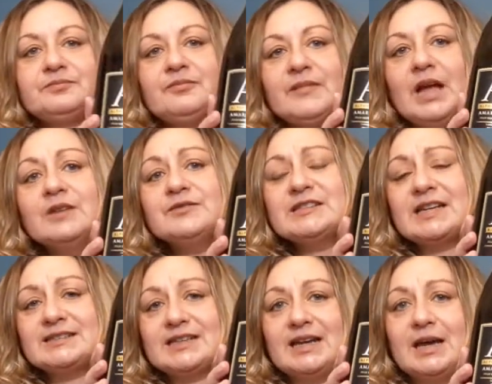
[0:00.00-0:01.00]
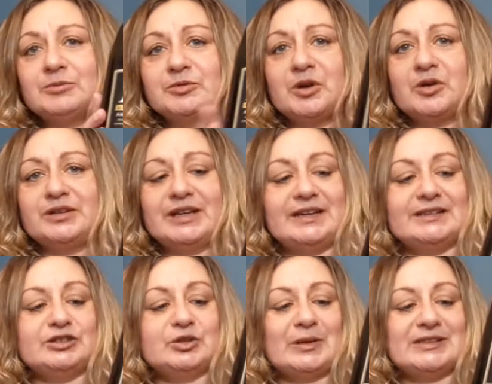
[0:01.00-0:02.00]
Alfazetta
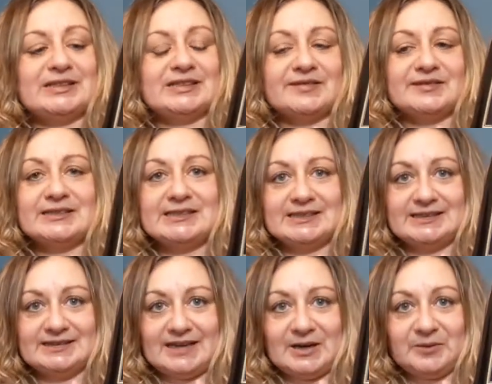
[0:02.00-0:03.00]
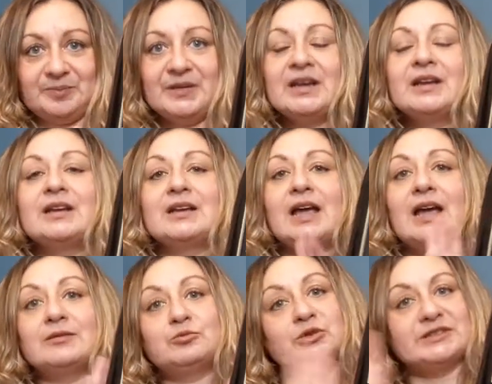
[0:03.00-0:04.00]
Amarone 2017 now.
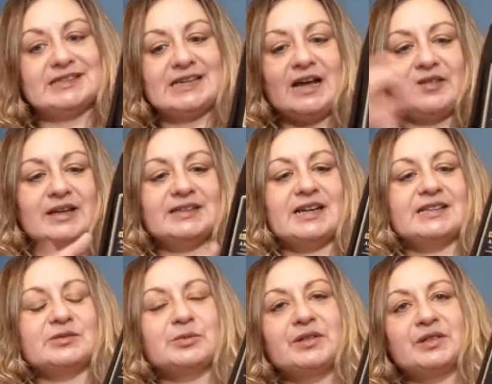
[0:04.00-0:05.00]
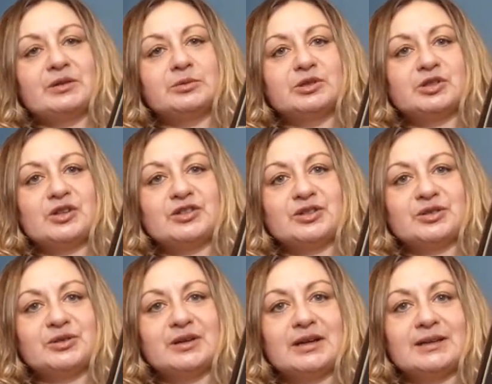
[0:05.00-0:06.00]
And we'll see how that tastes with the
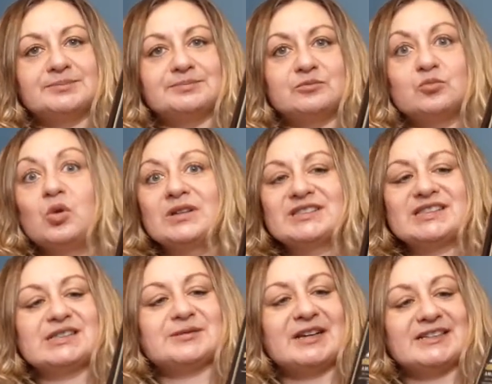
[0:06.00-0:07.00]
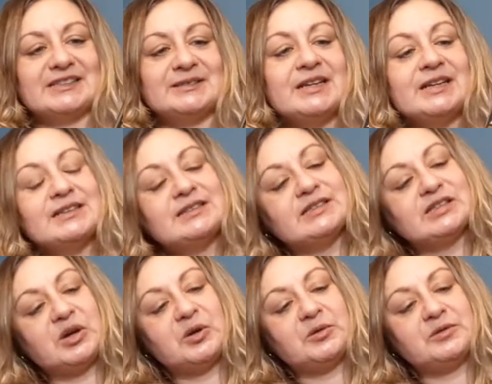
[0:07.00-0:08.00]
risotto once it's ready.
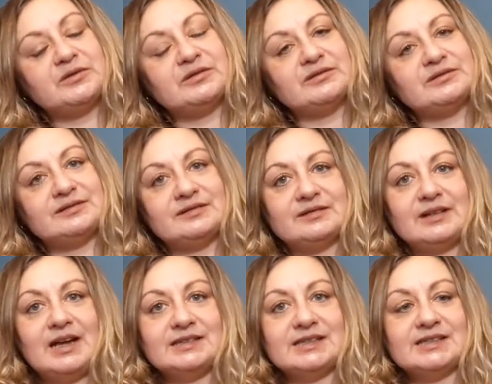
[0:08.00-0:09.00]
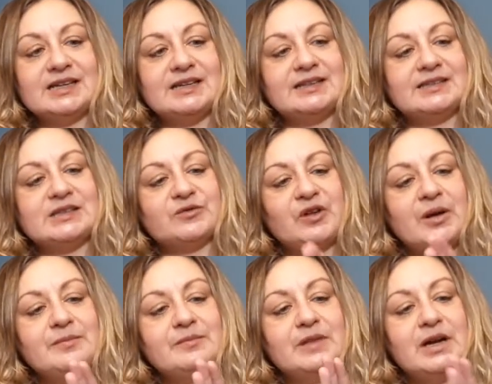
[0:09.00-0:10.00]
So, as I said, this is
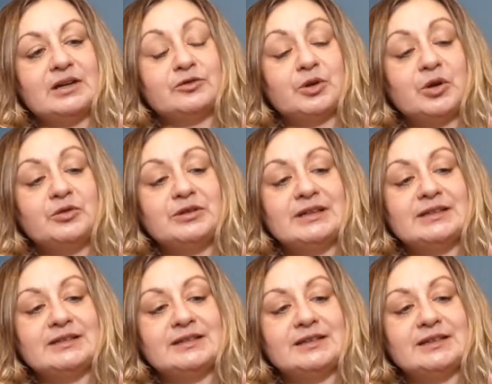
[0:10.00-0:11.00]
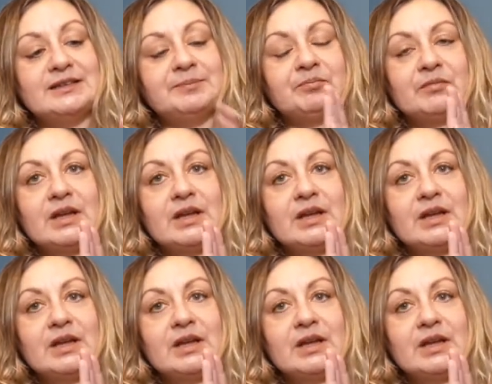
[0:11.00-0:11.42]
grown in the